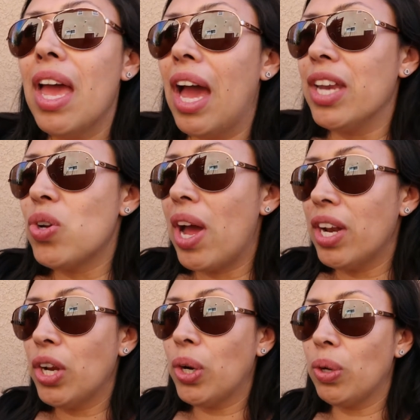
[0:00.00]
I try
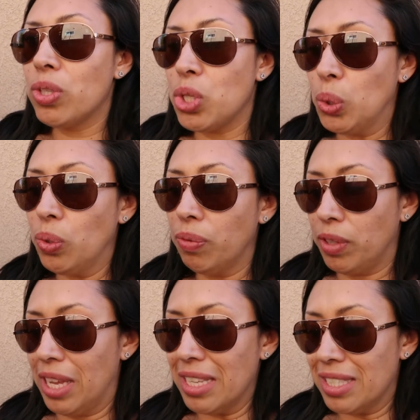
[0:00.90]
to grow two of
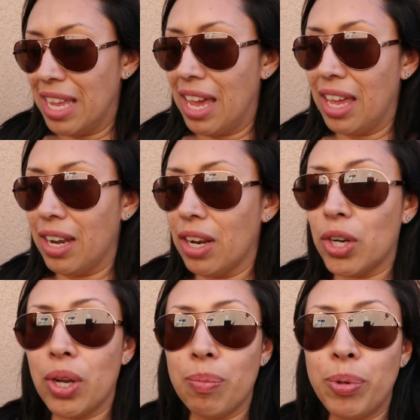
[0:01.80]
things that
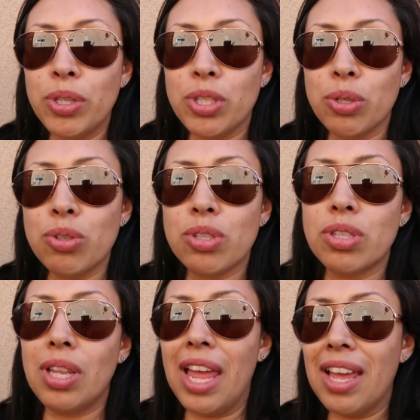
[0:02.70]

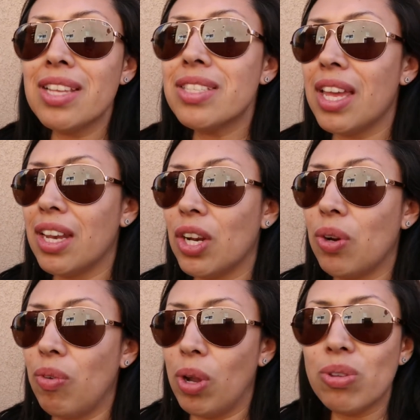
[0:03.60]
produce less and
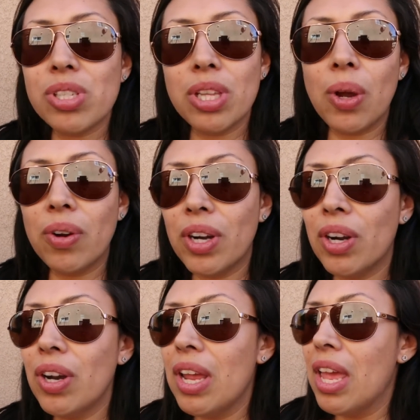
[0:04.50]
grow
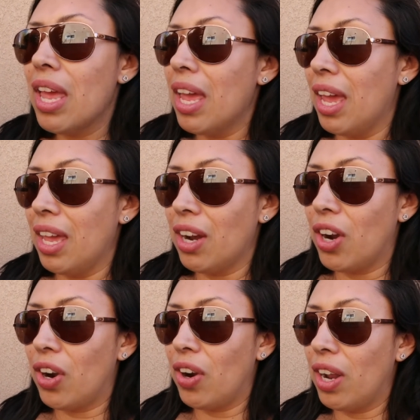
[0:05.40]
slower and
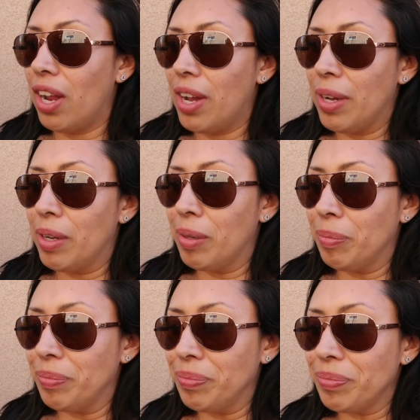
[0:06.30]
are
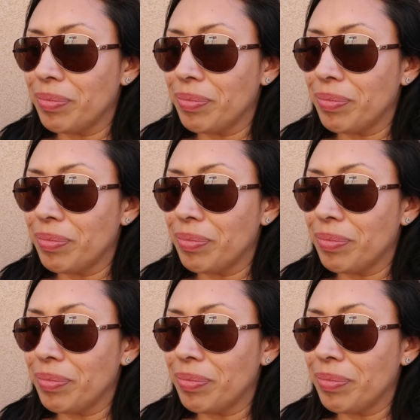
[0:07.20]
um,